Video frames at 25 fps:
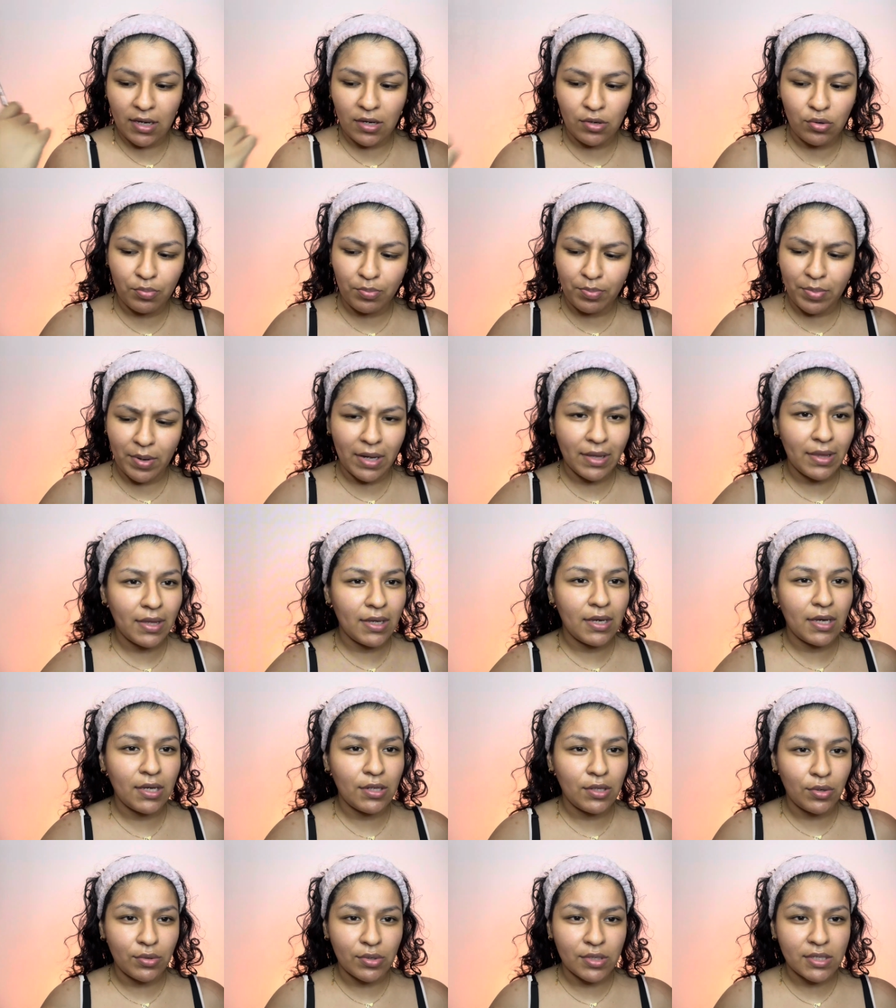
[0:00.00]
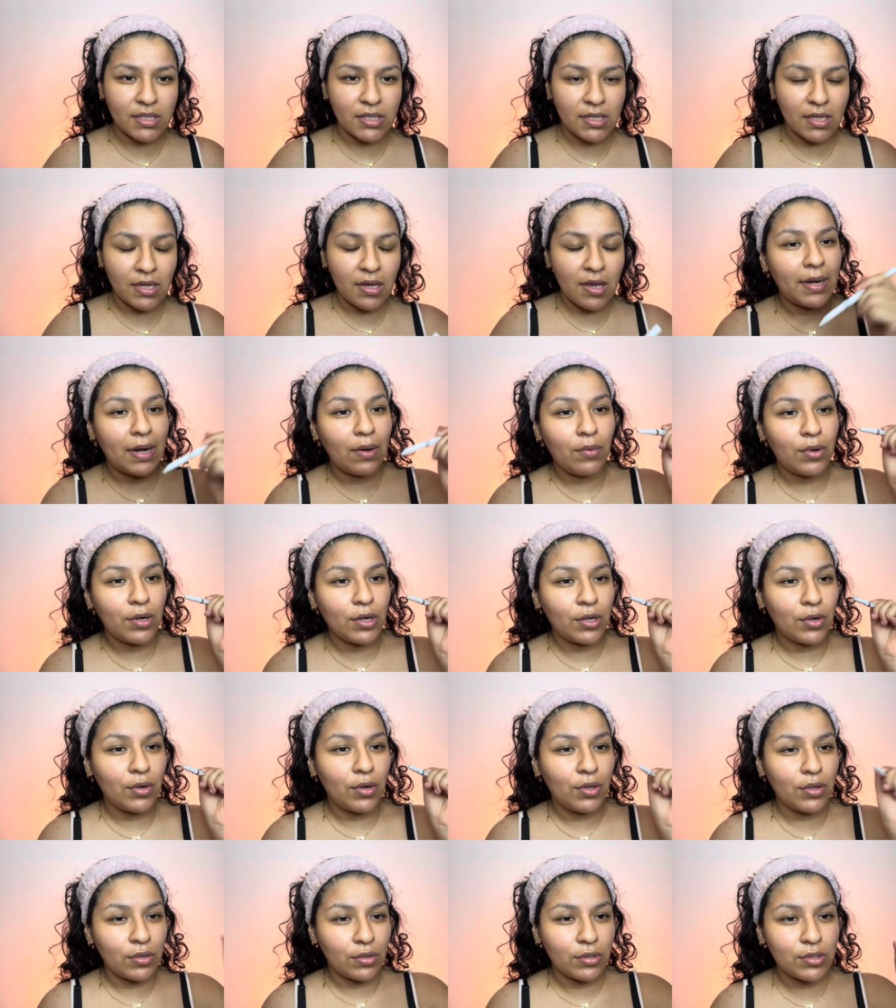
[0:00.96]
You barely can notice it. I want to
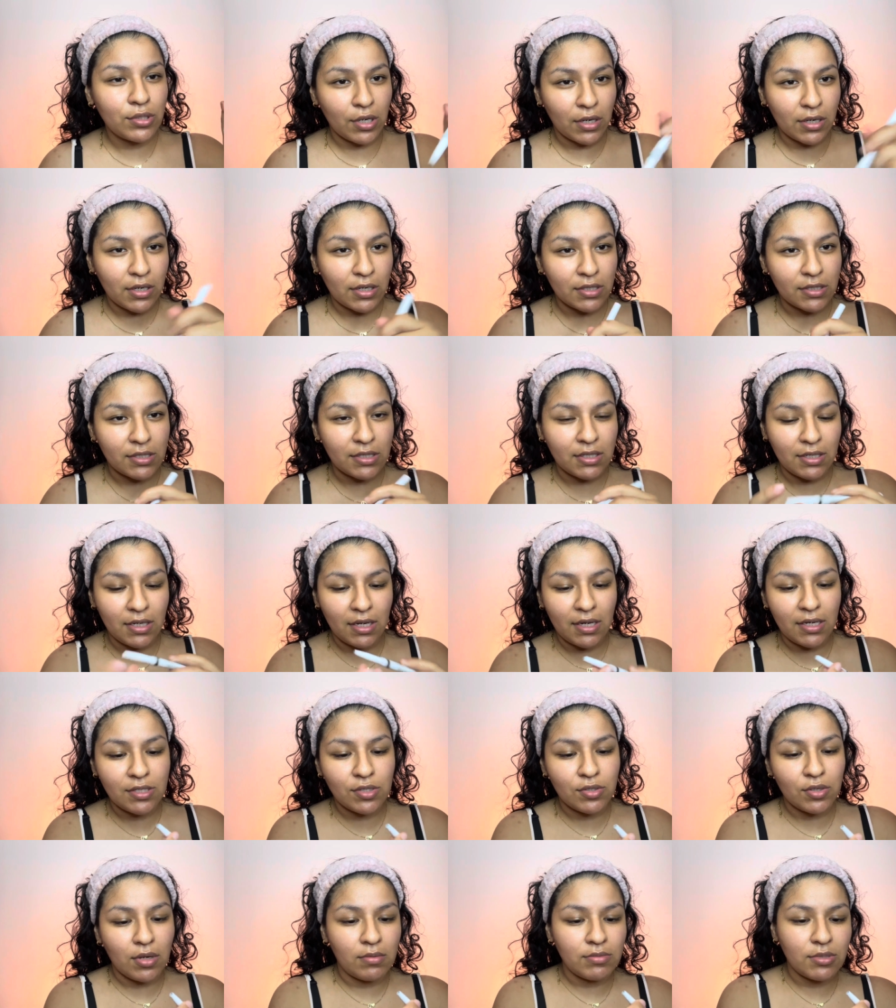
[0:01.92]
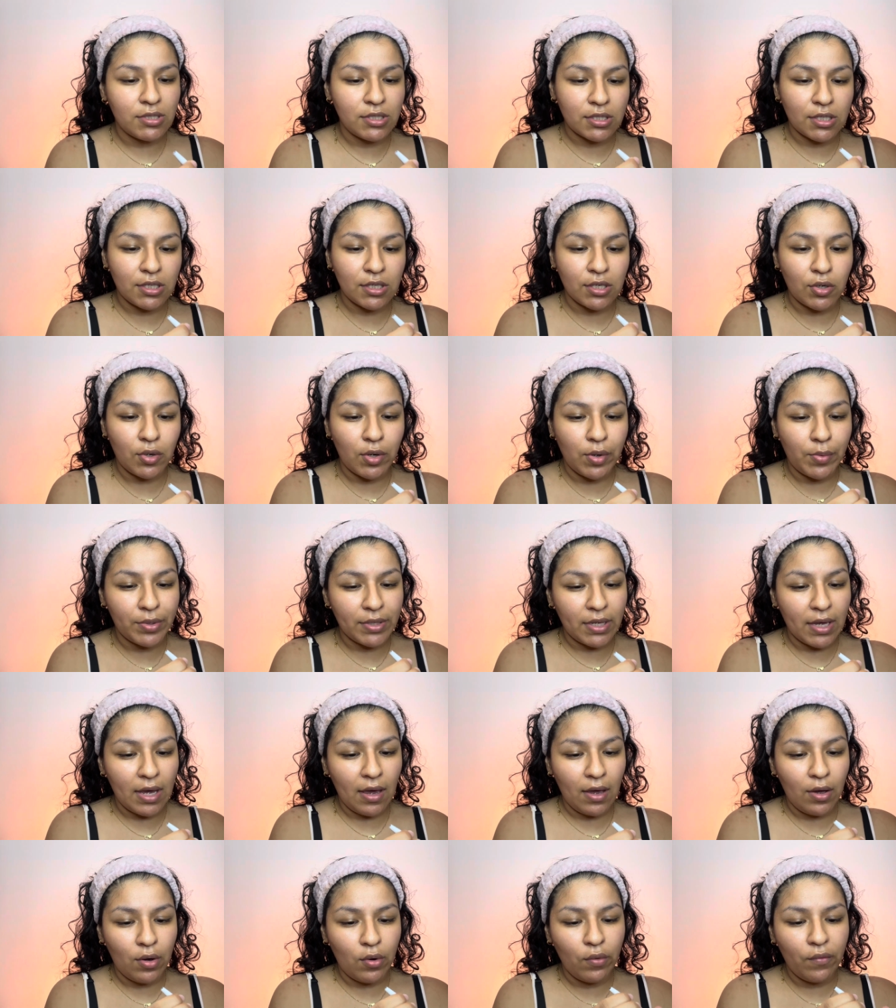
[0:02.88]
go a little darker today, so I'm just gonna go in with that
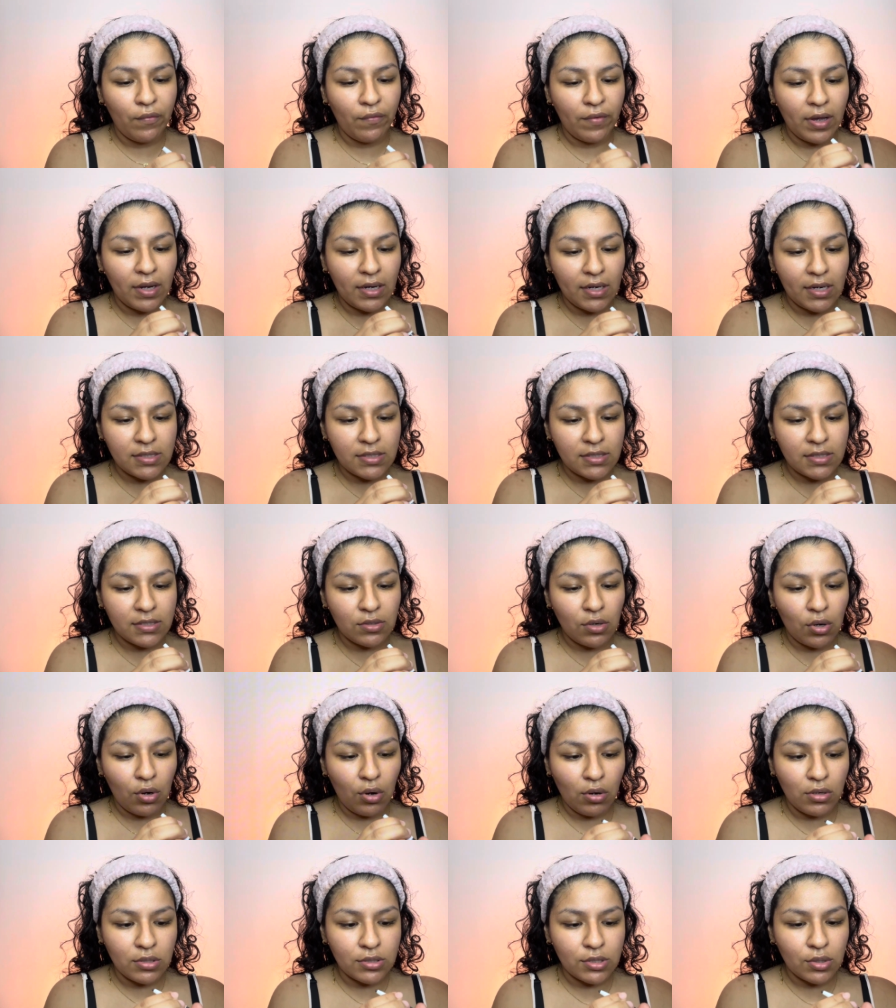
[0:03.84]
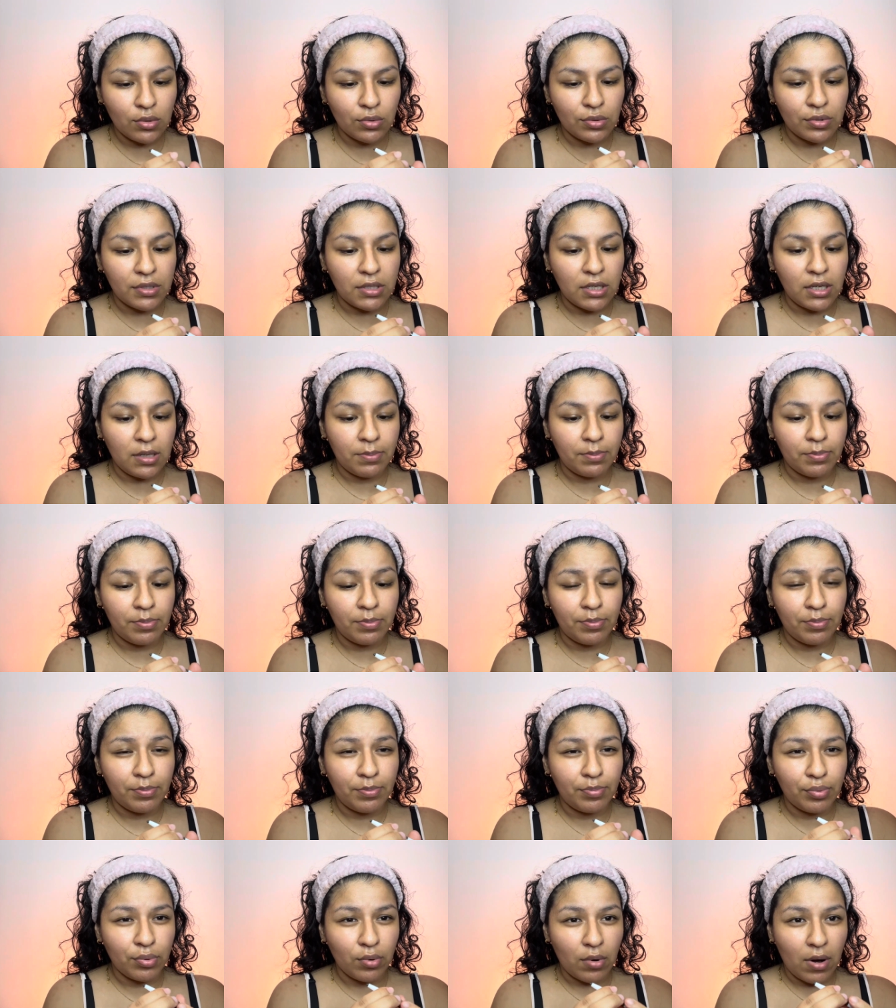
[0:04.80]
elf. And this is also deep
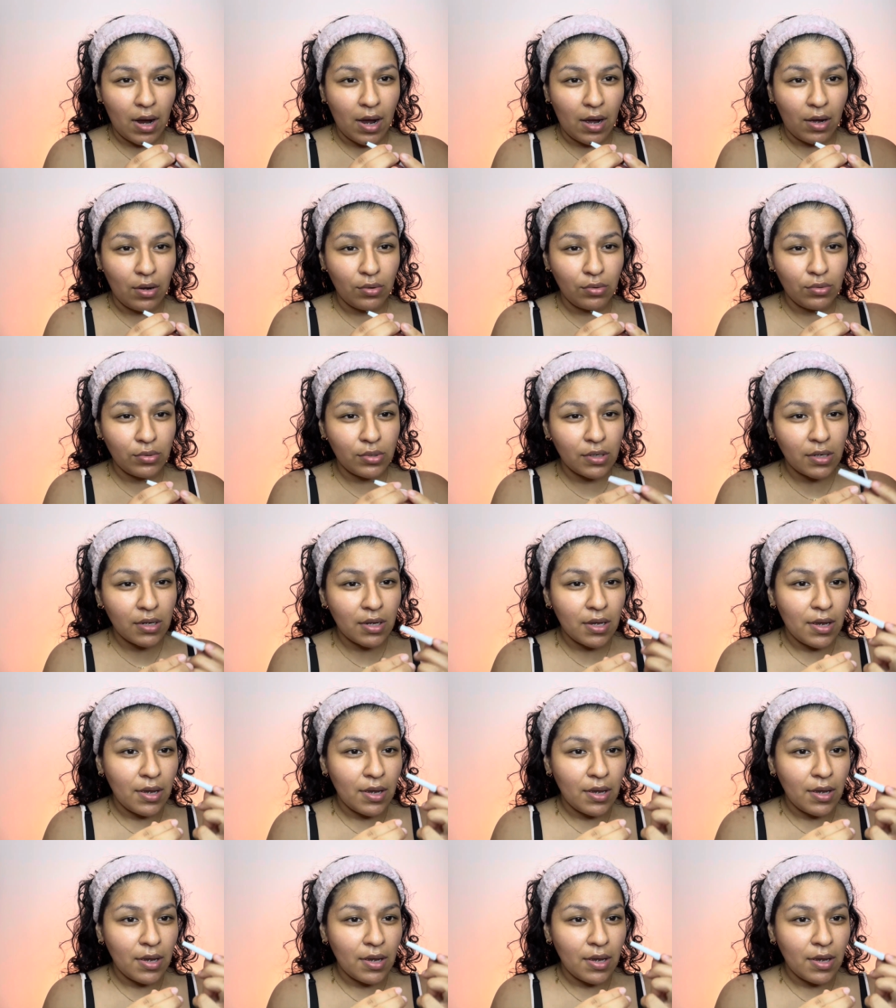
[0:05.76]
brown.